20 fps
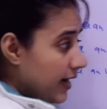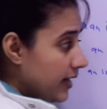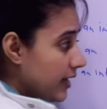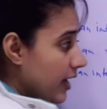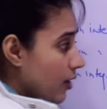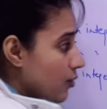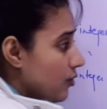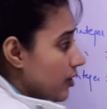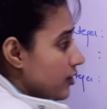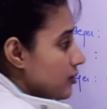and
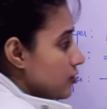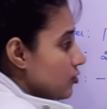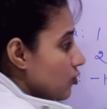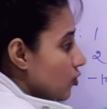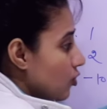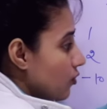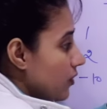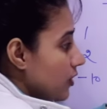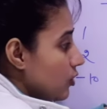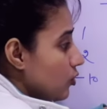now
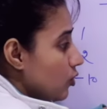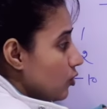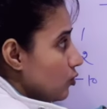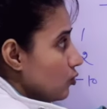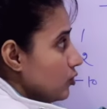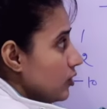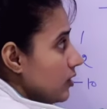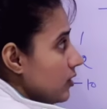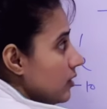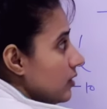control will go
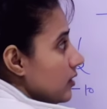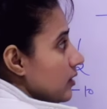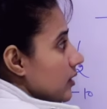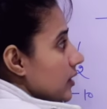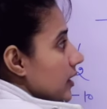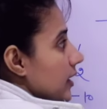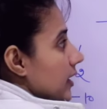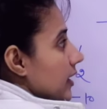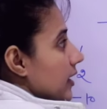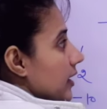to the
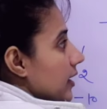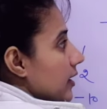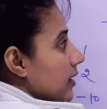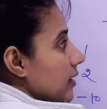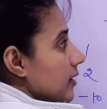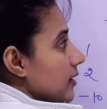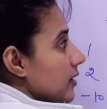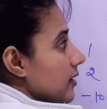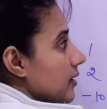here,